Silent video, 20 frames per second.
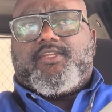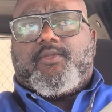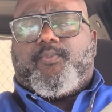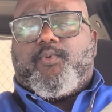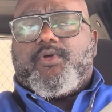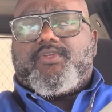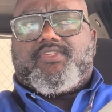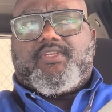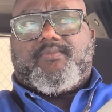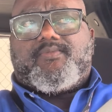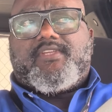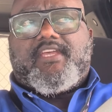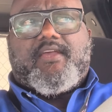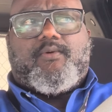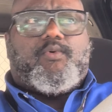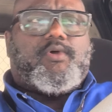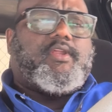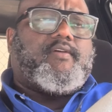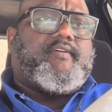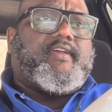the point
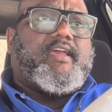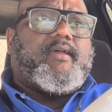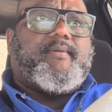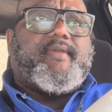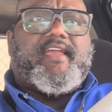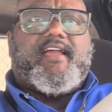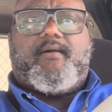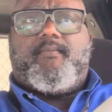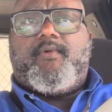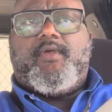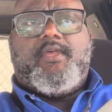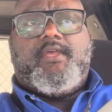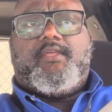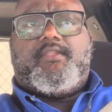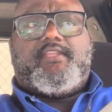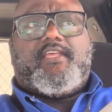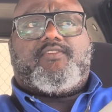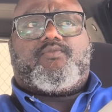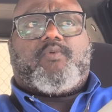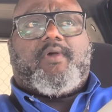sometimes, whatever happen, happen.
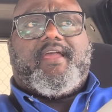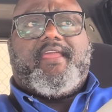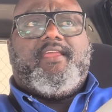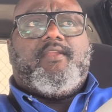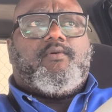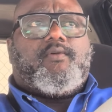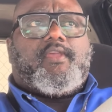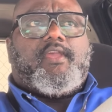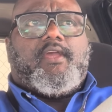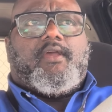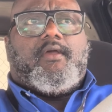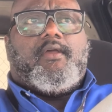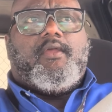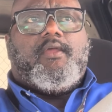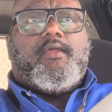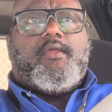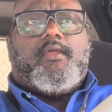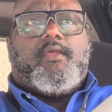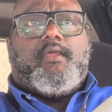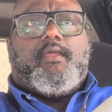That's why he don't care.
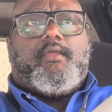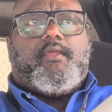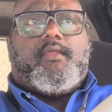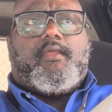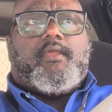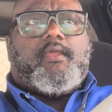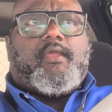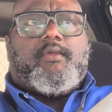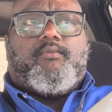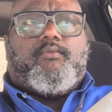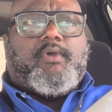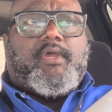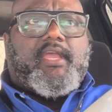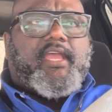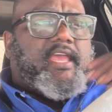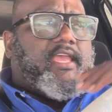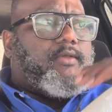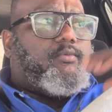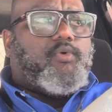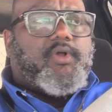Yeah, well,
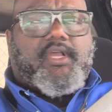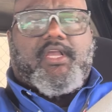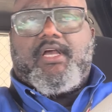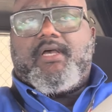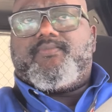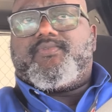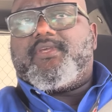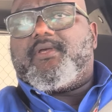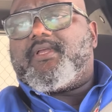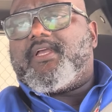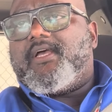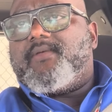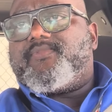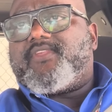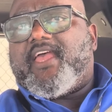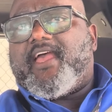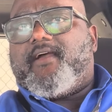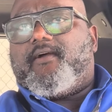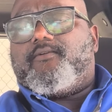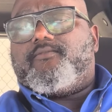hey, what comes up, comes
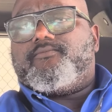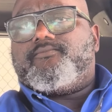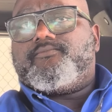out.